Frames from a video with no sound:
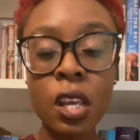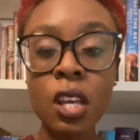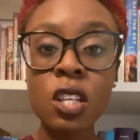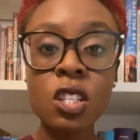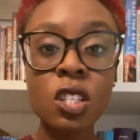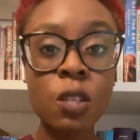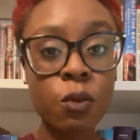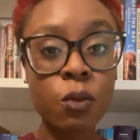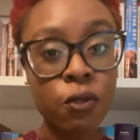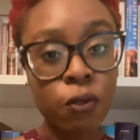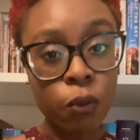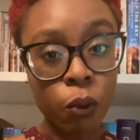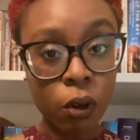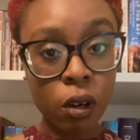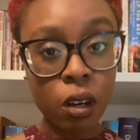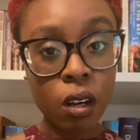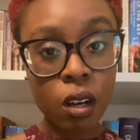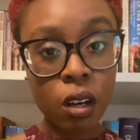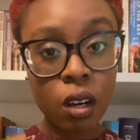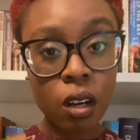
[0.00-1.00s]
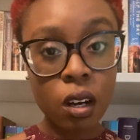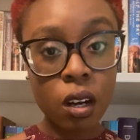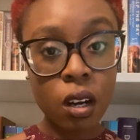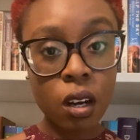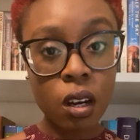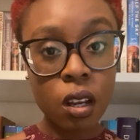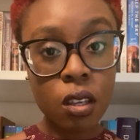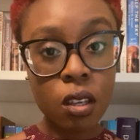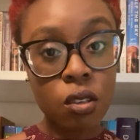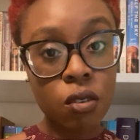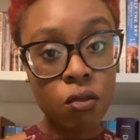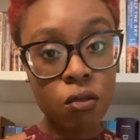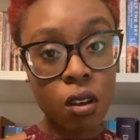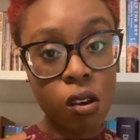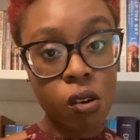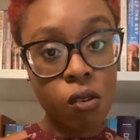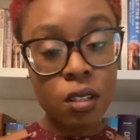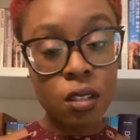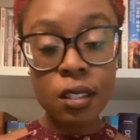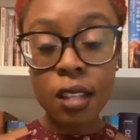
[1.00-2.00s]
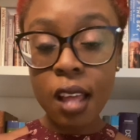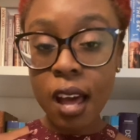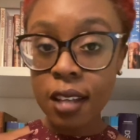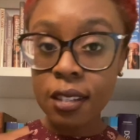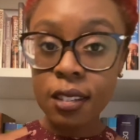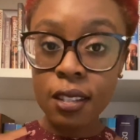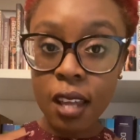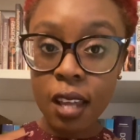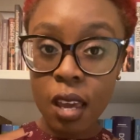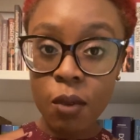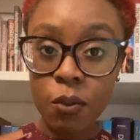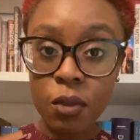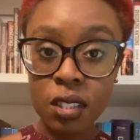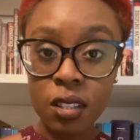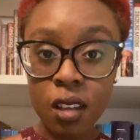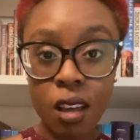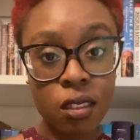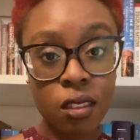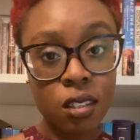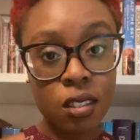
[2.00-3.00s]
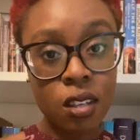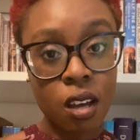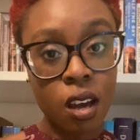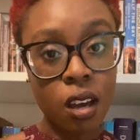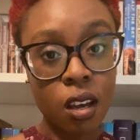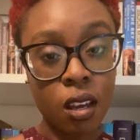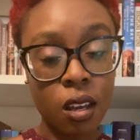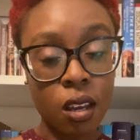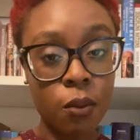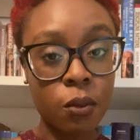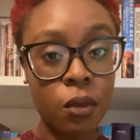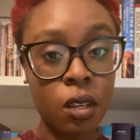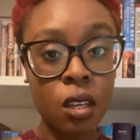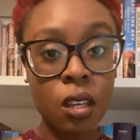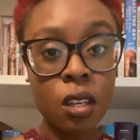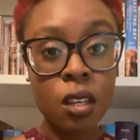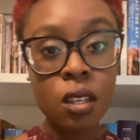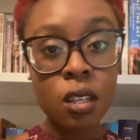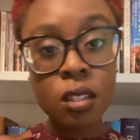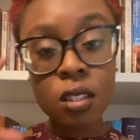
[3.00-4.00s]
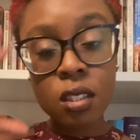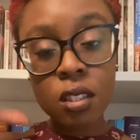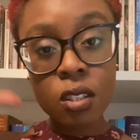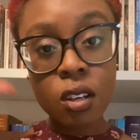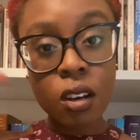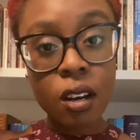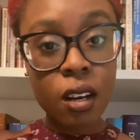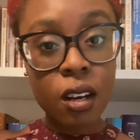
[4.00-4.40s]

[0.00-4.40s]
So before you know his last name is not the time to start